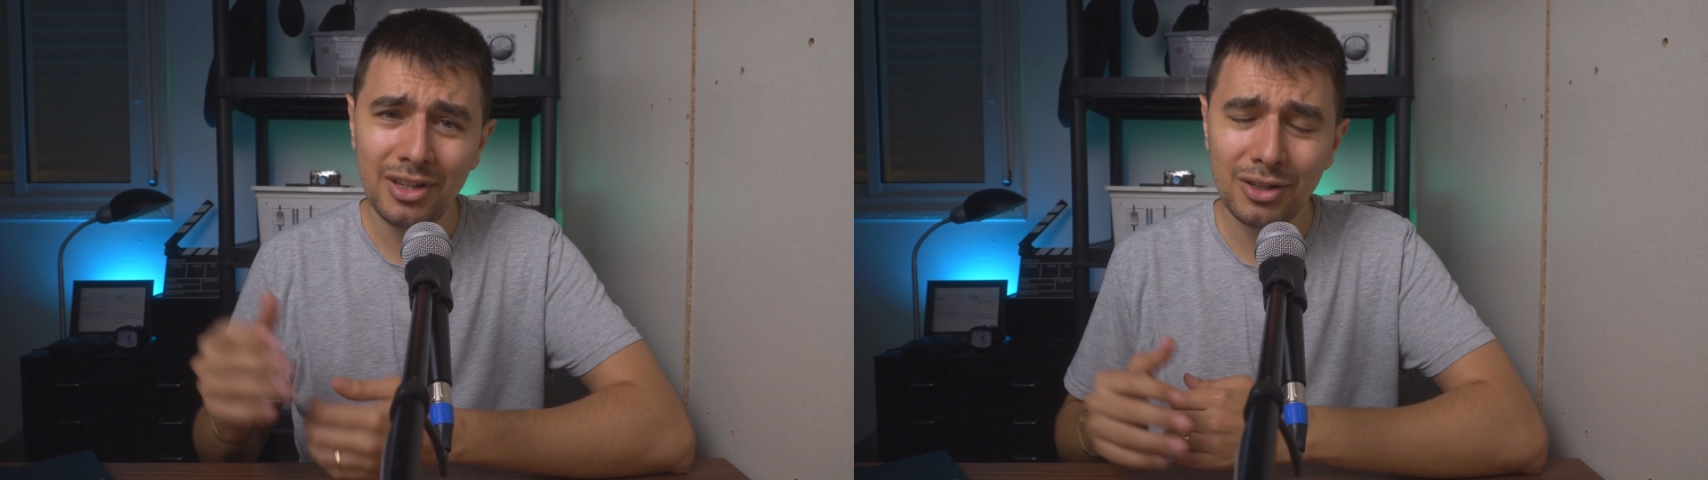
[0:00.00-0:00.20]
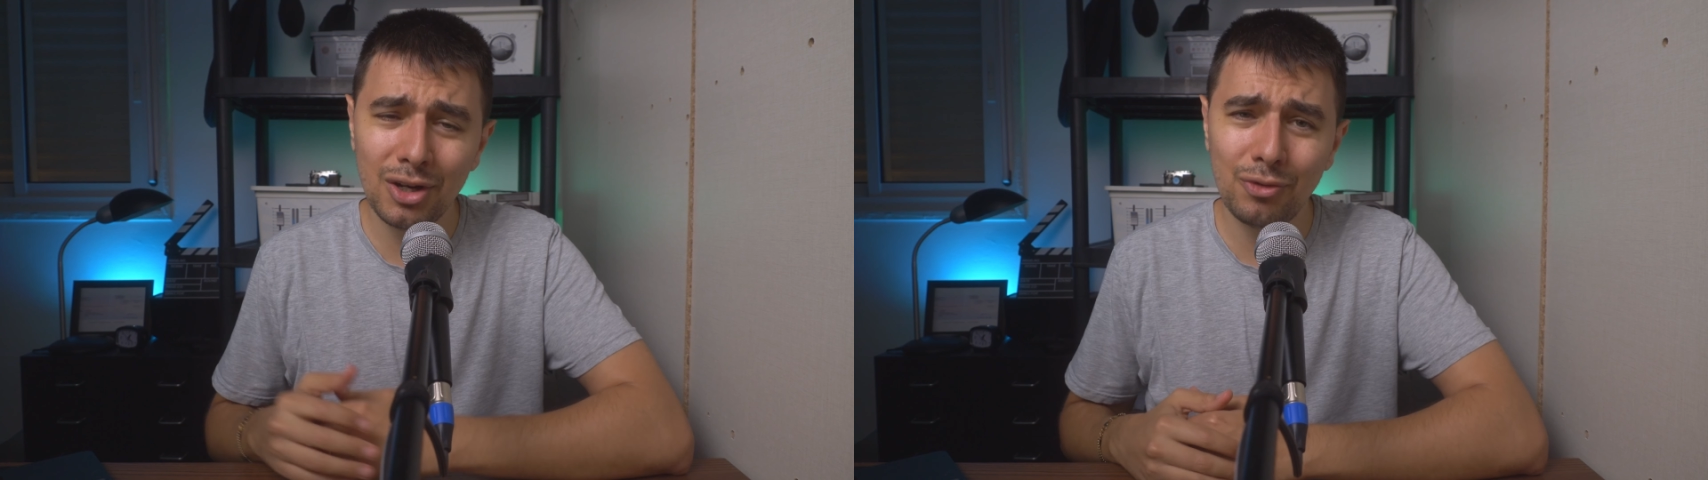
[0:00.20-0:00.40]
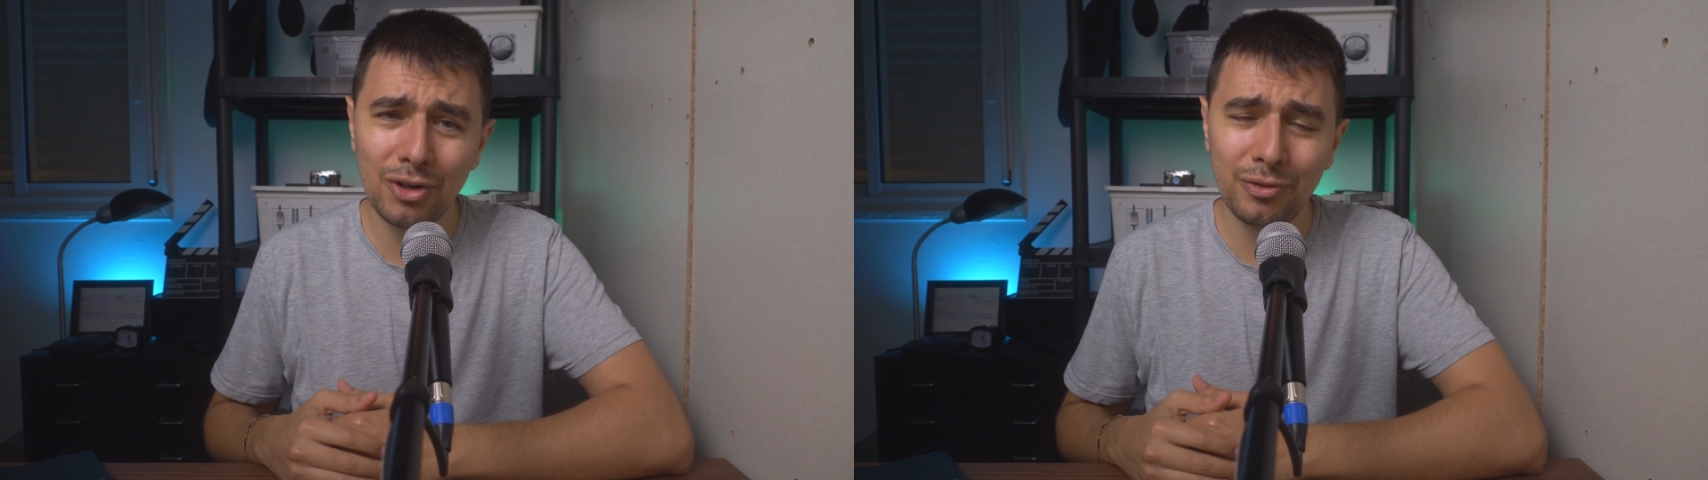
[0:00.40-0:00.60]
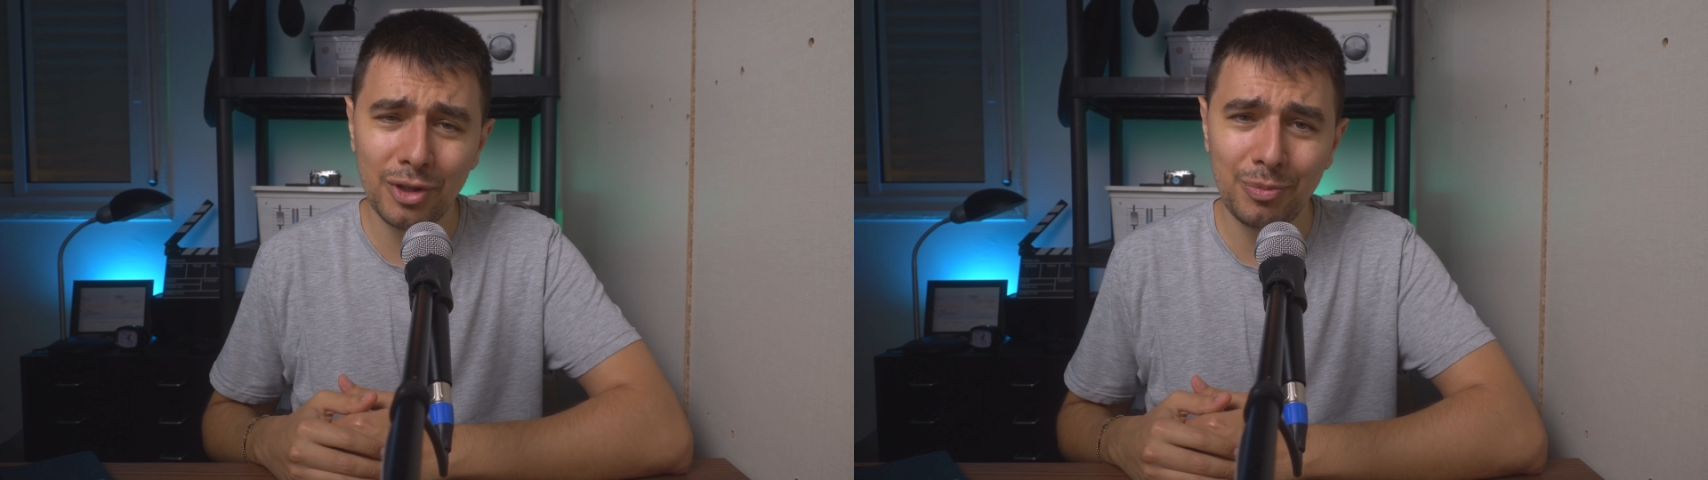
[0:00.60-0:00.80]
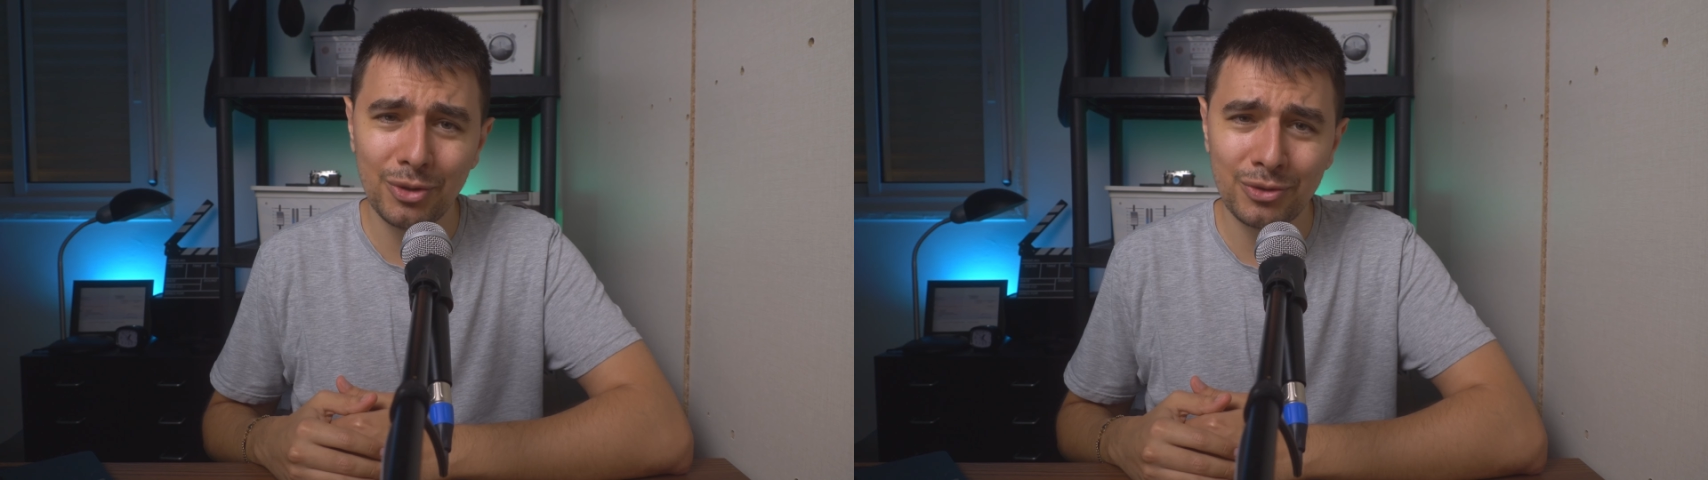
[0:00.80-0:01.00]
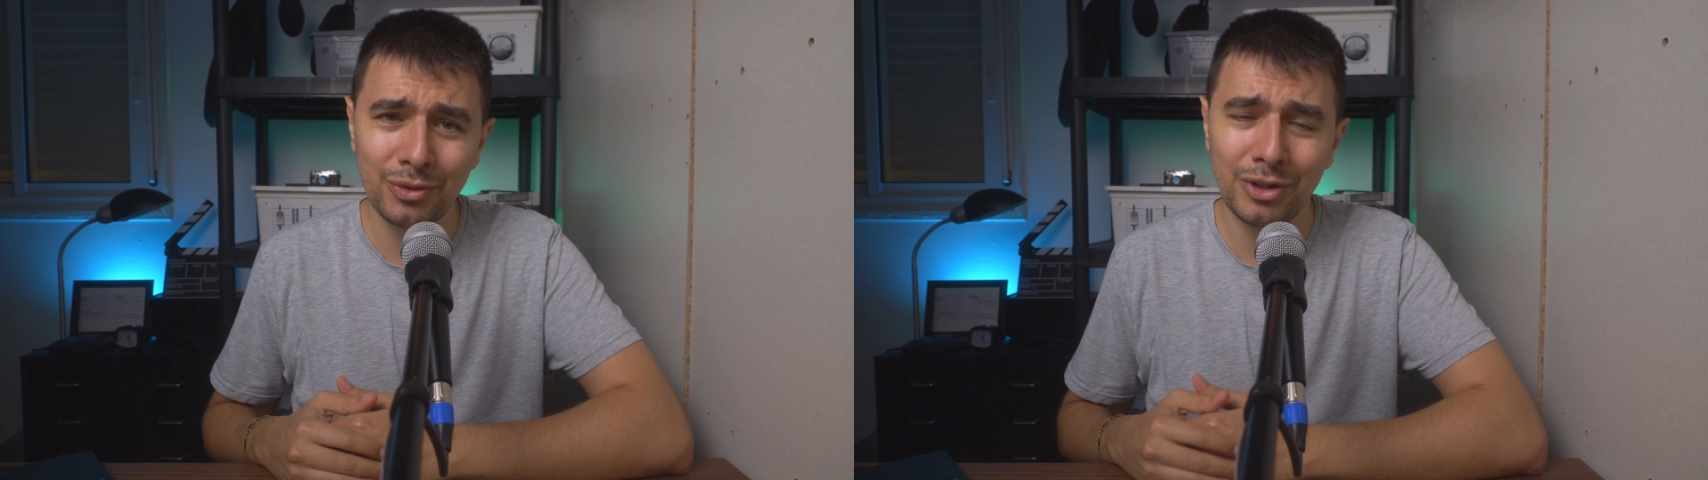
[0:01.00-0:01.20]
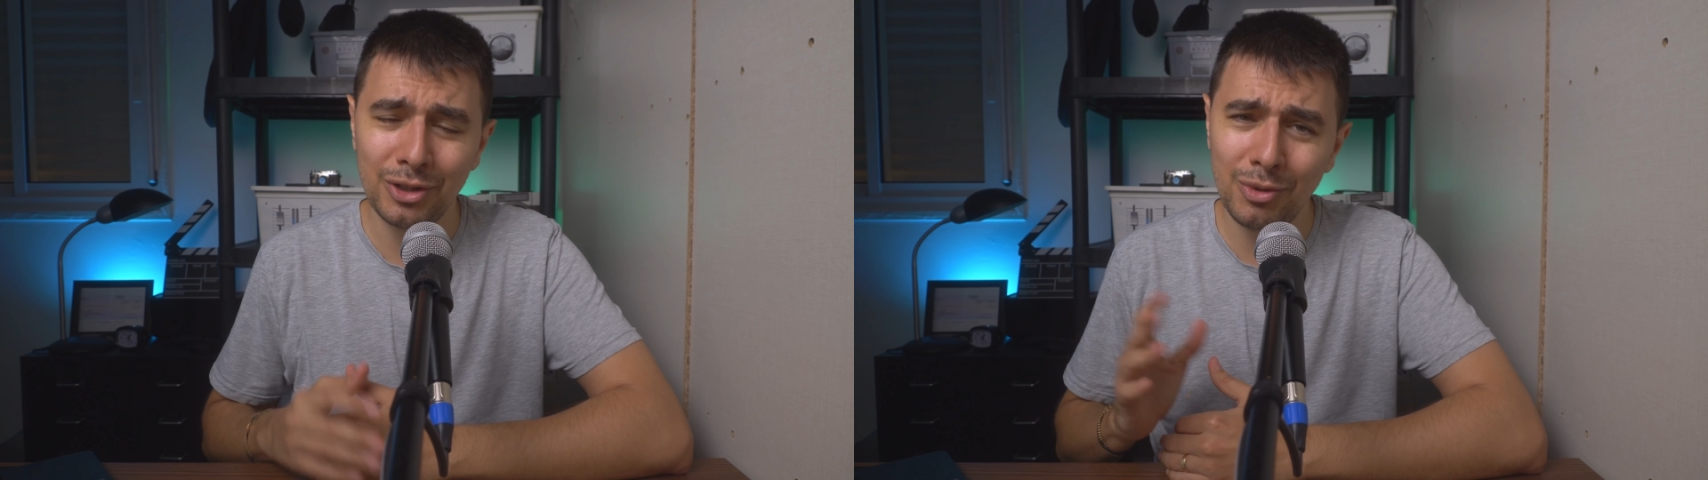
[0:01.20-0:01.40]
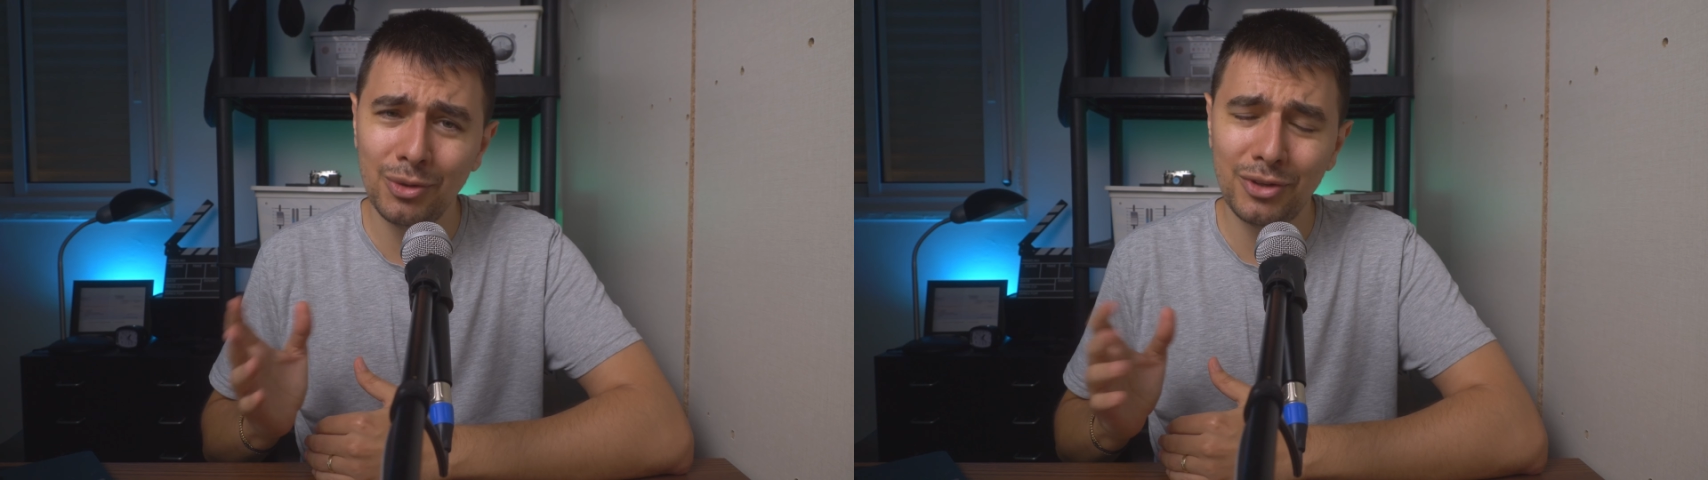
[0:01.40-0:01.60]
go for a flip out screen,
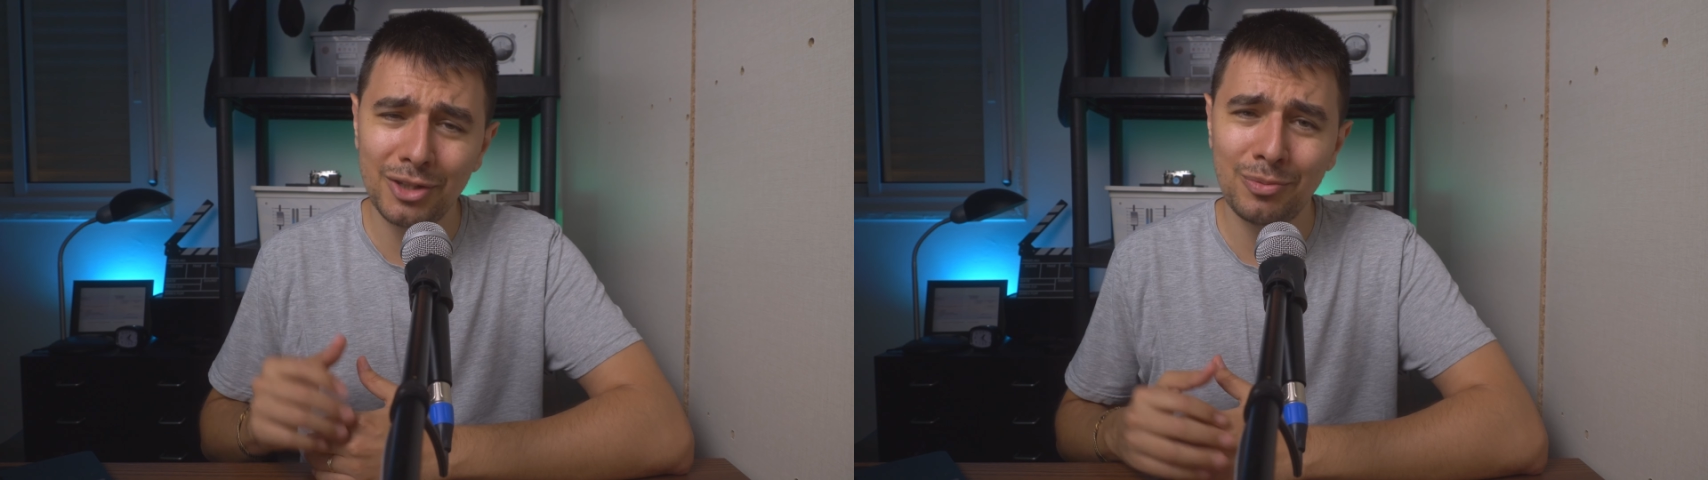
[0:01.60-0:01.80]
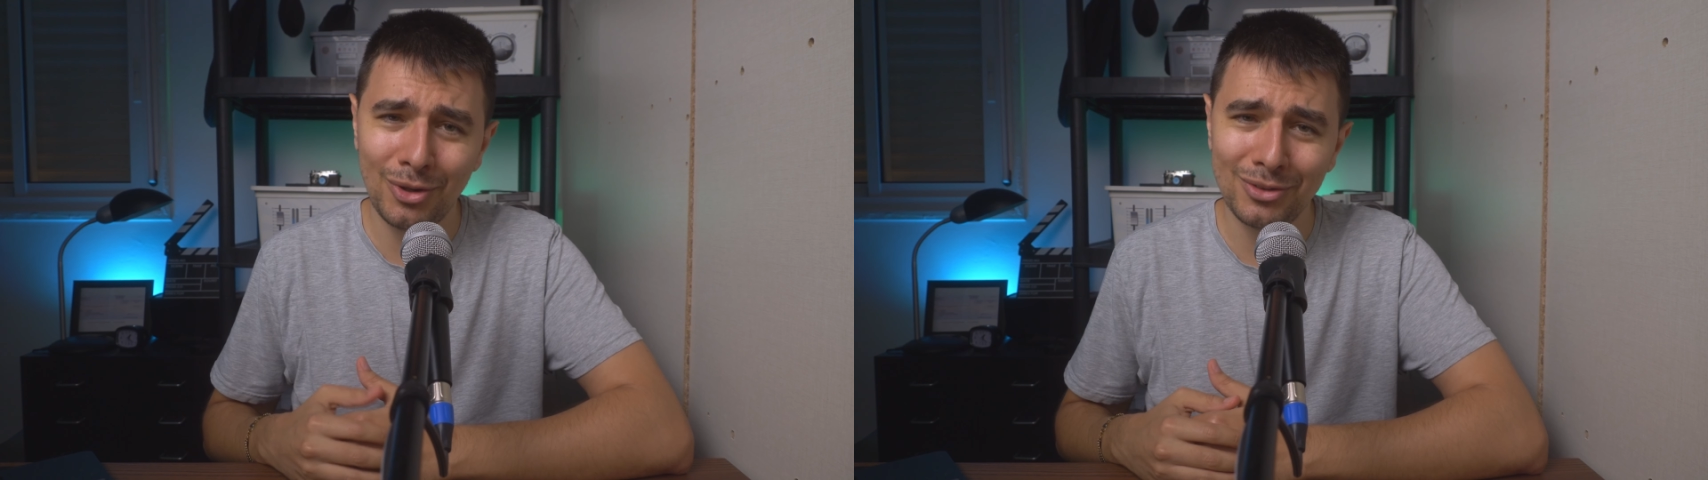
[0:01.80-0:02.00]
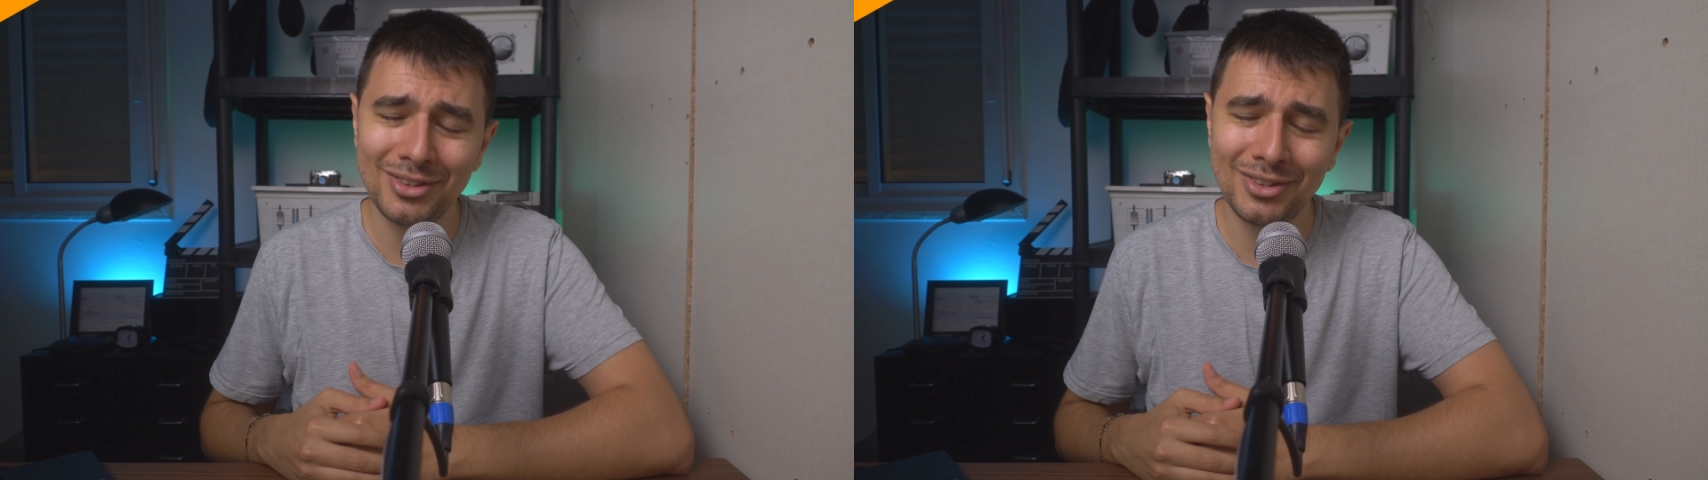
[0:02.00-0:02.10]
you won't get wrong